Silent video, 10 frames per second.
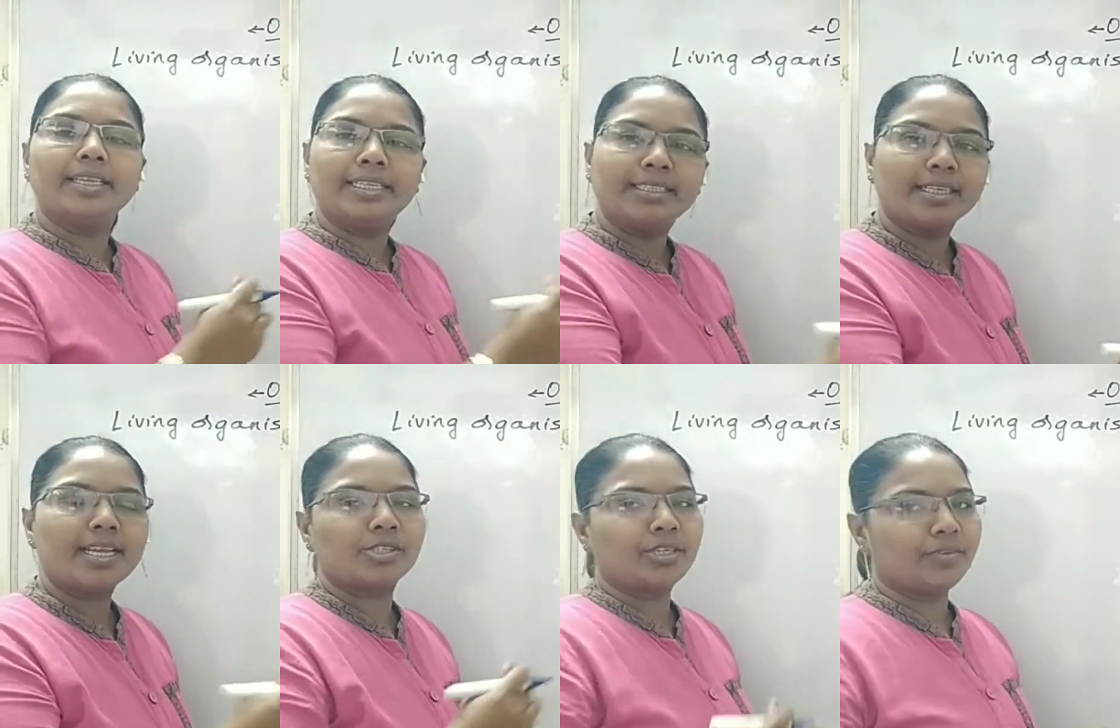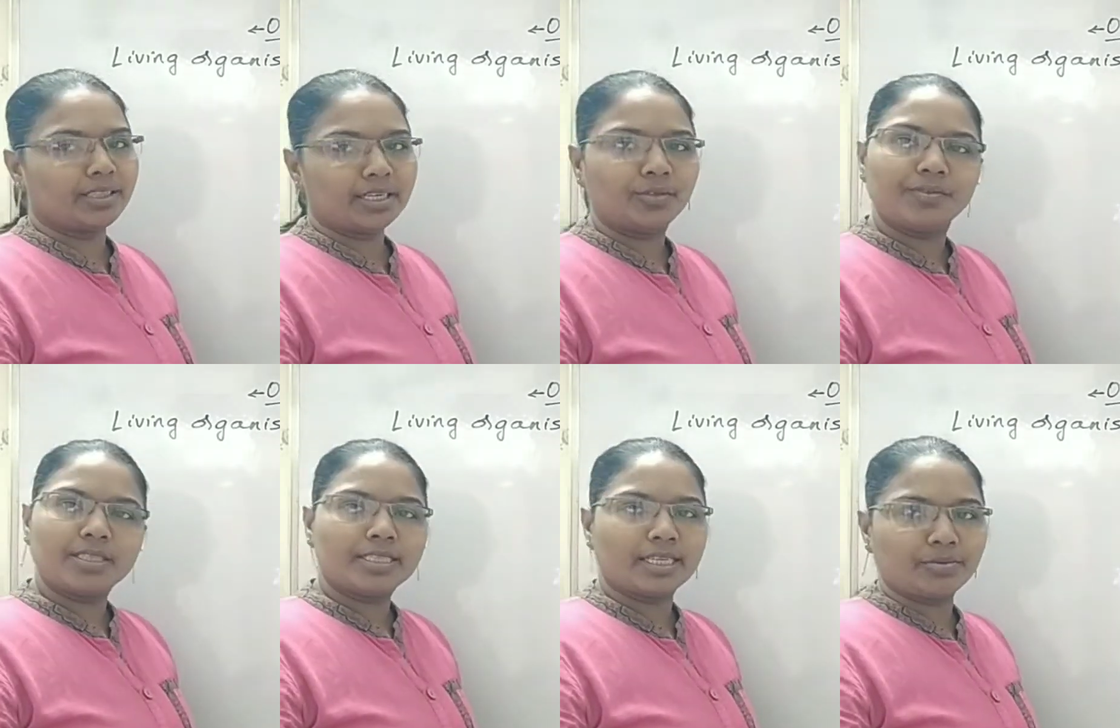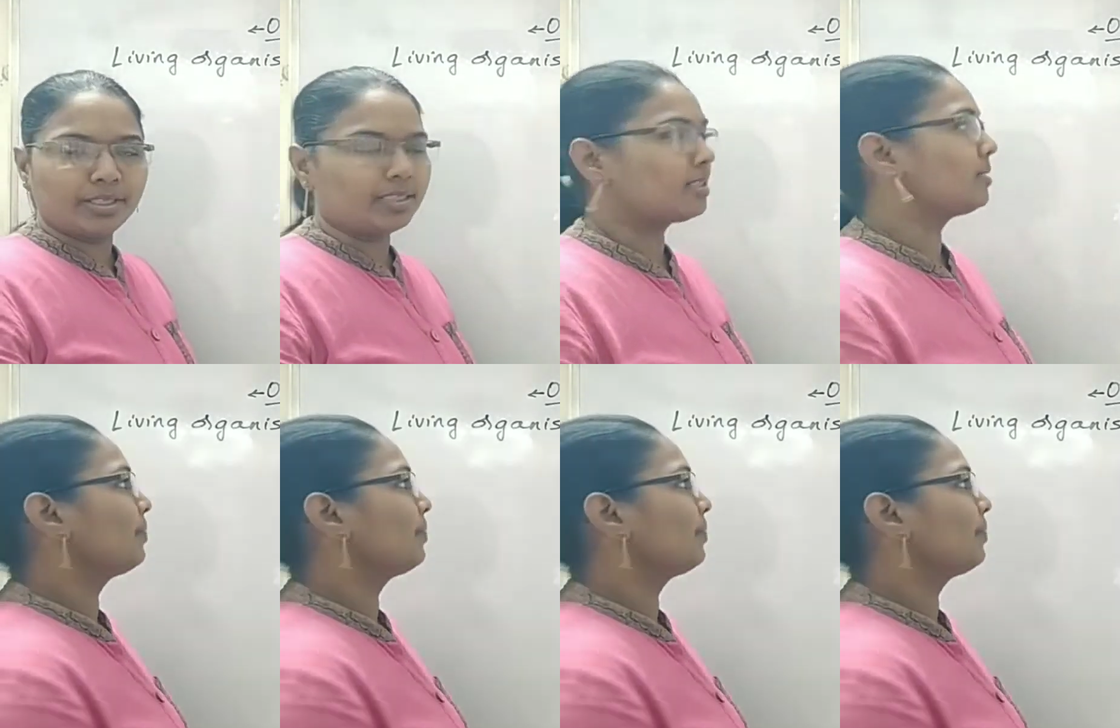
interaction with that of surroundings.